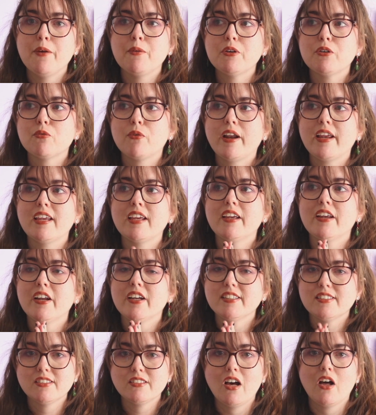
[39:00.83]
would rank it a
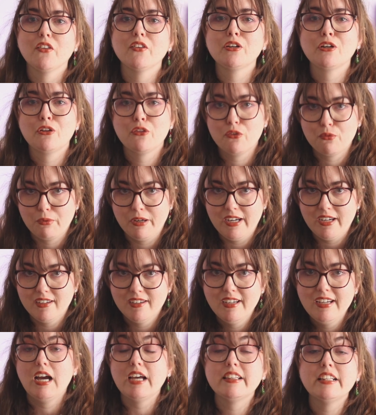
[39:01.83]
solid 3.
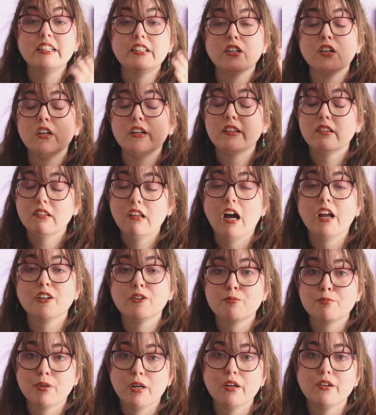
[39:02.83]
I think there are a lot
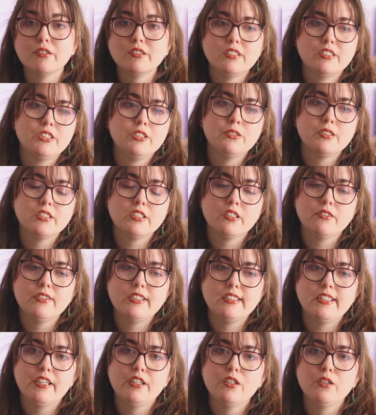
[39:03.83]
of pros to a
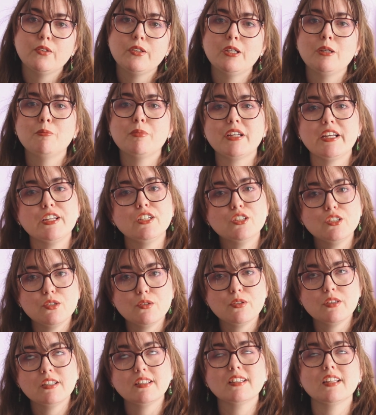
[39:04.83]
service like Nuuly, but I
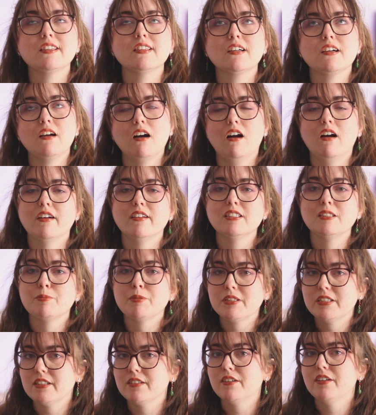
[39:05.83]
do think that the cons,
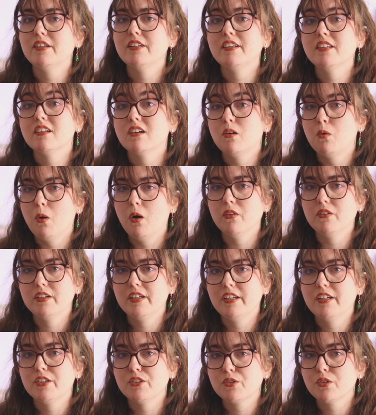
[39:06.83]
particularly the
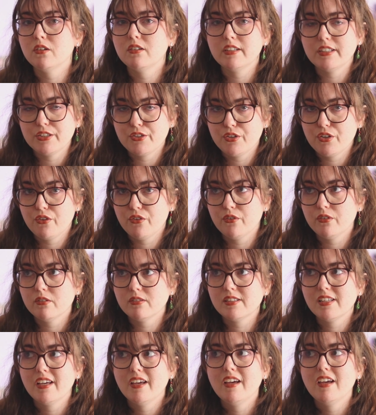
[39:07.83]
quality control
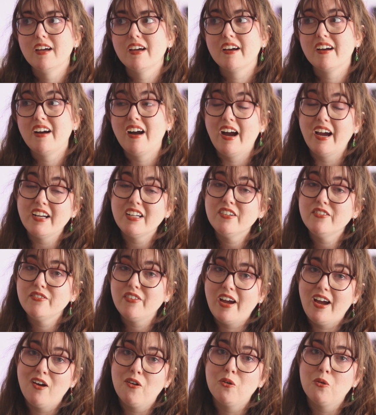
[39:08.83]
issues, kind of
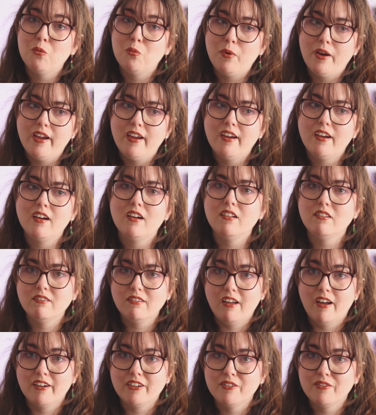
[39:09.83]
outweigh a
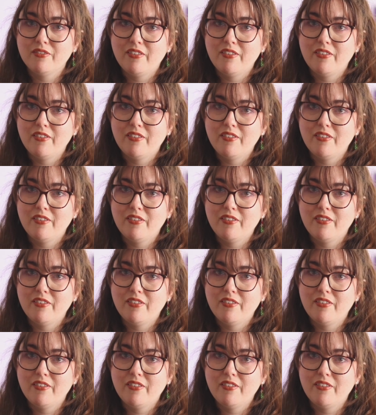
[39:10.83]
lot of